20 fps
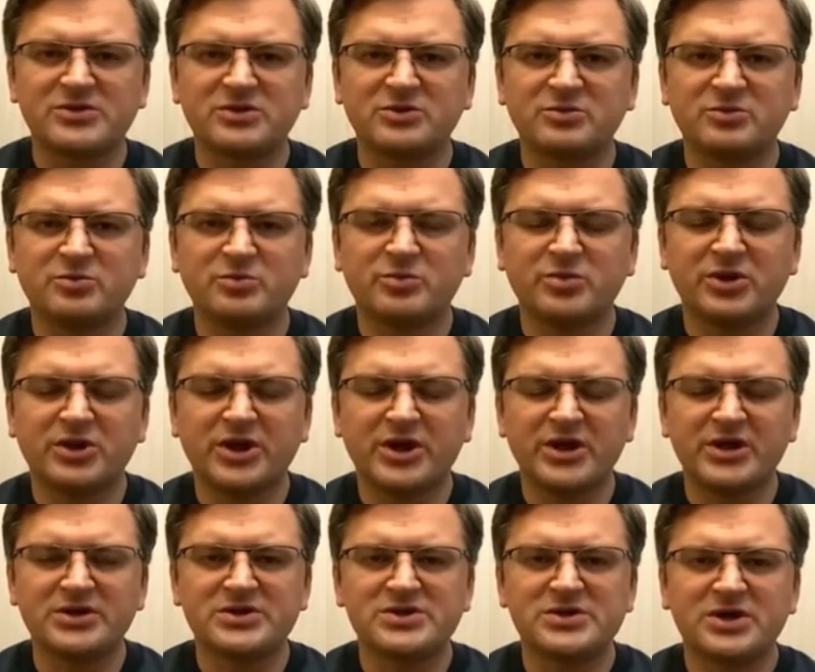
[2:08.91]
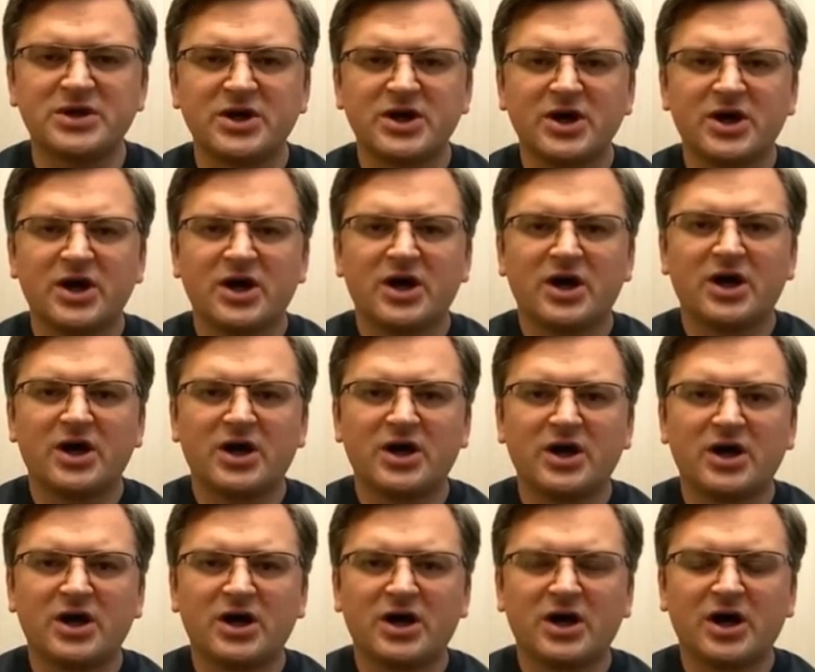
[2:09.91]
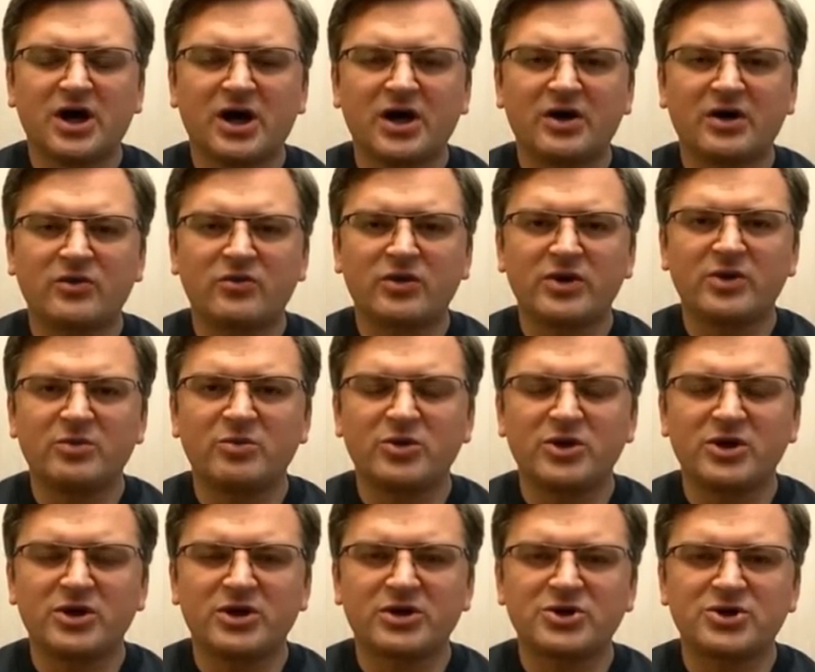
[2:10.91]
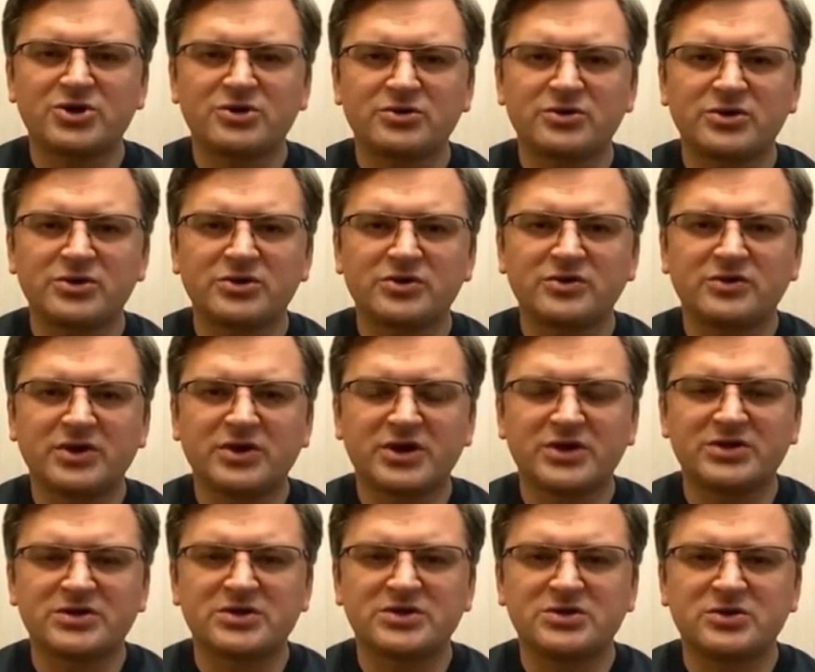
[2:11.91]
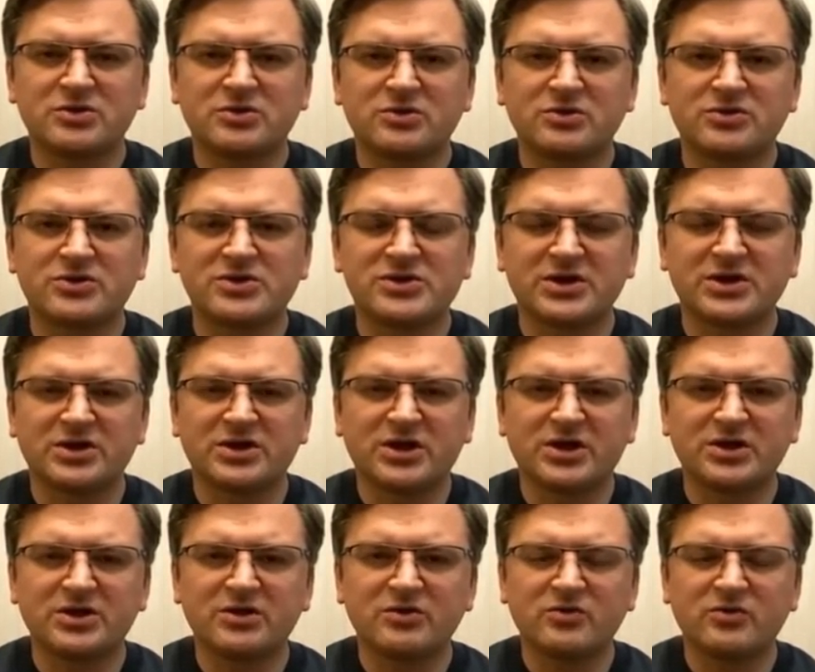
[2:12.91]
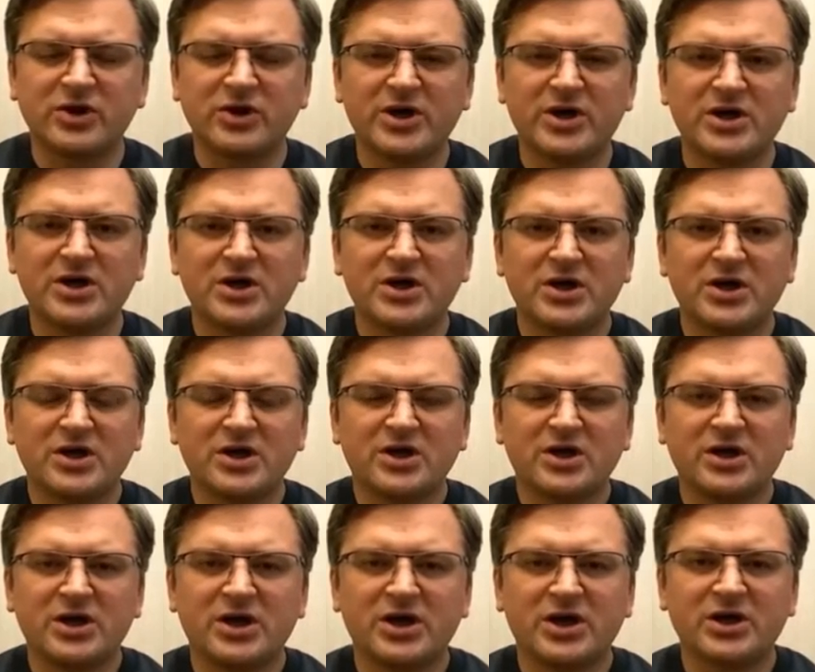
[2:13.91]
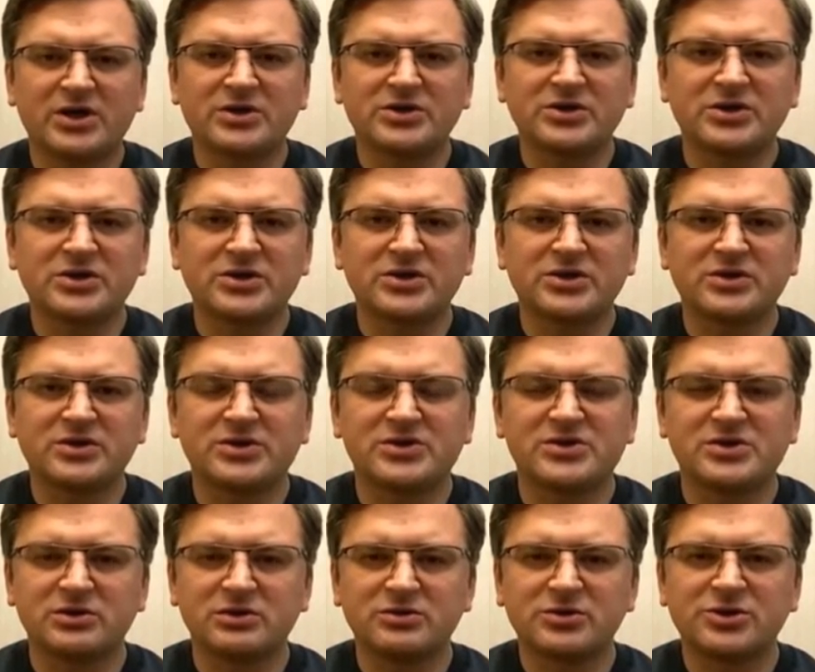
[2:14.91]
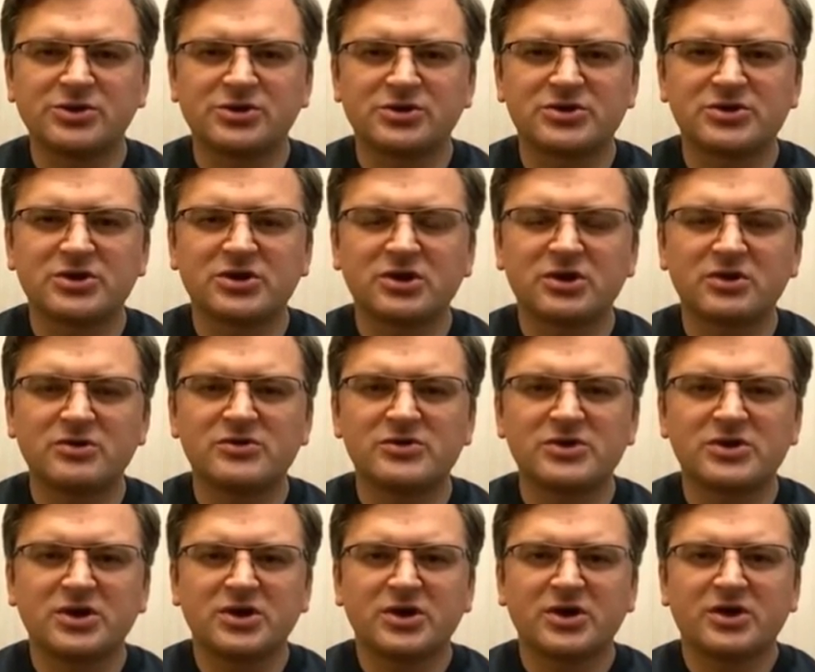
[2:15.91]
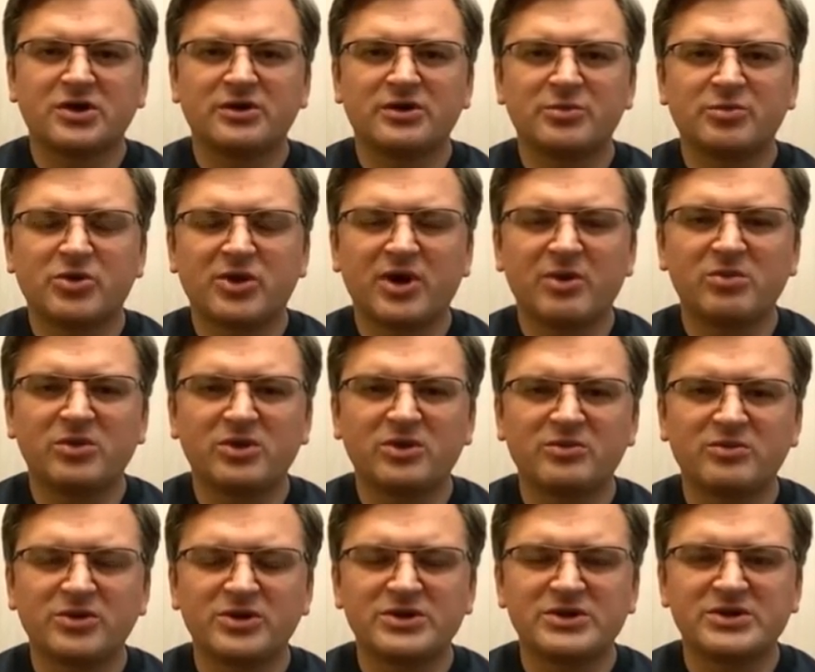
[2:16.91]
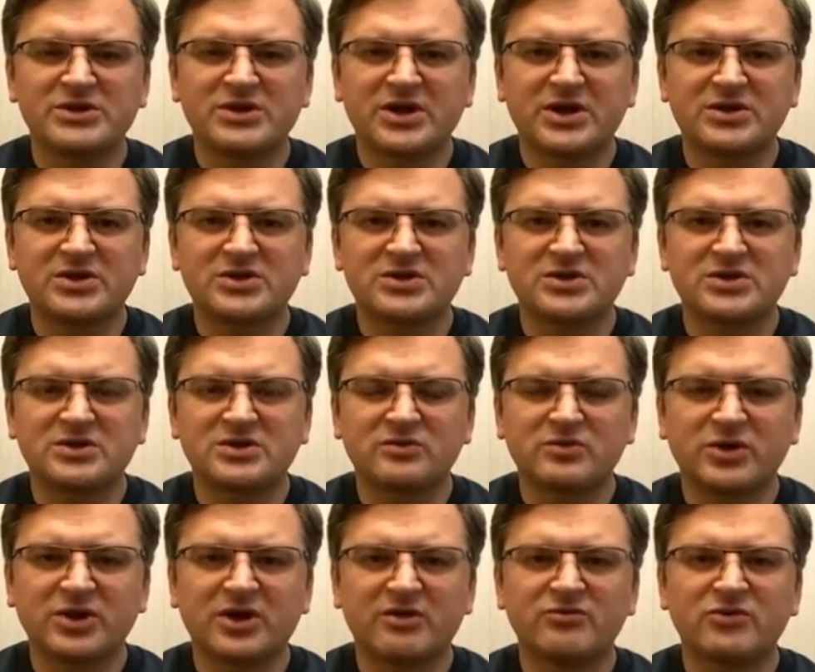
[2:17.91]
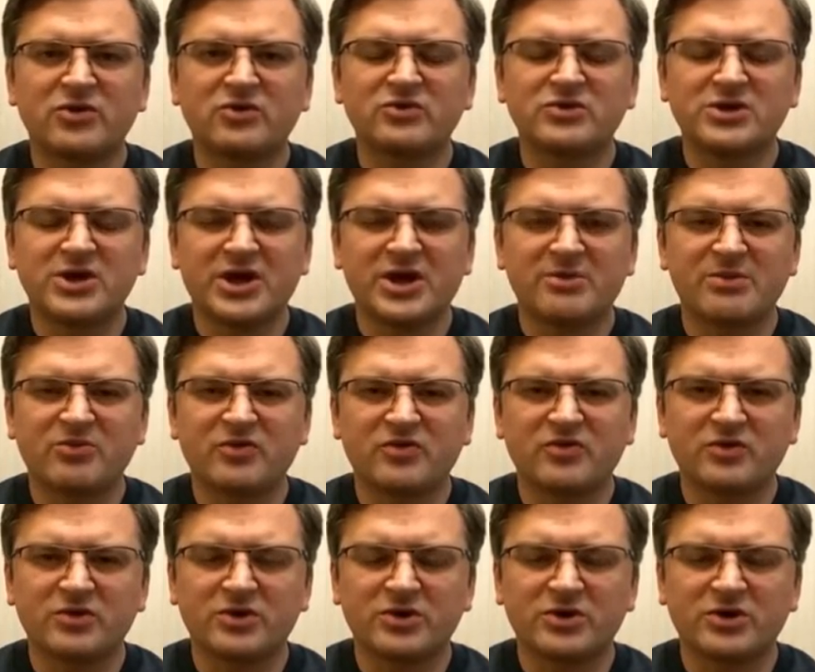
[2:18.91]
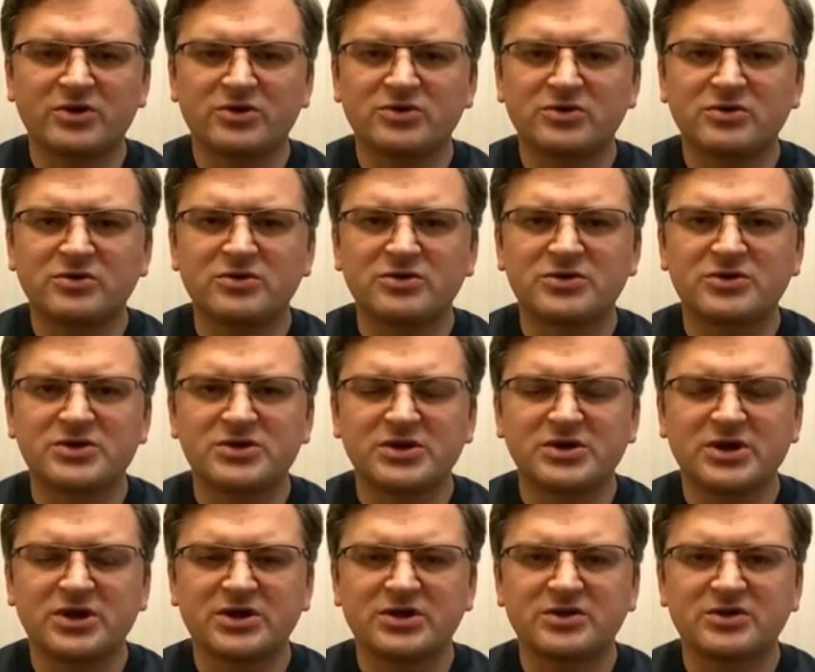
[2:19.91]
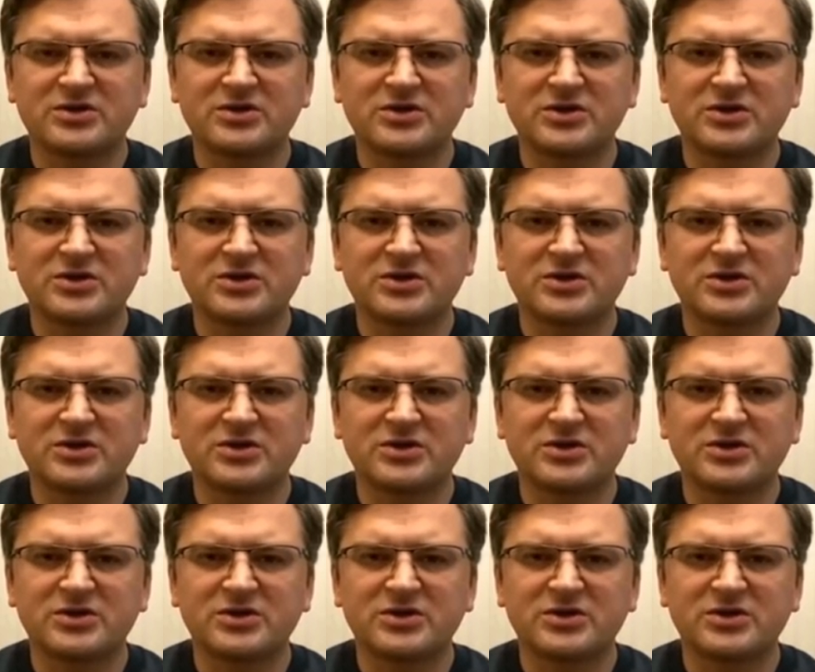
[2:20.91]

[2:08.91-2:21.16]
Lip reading: to planes, we are being assured that talks are underway and the solution is close. The problem is that we have no time for talks and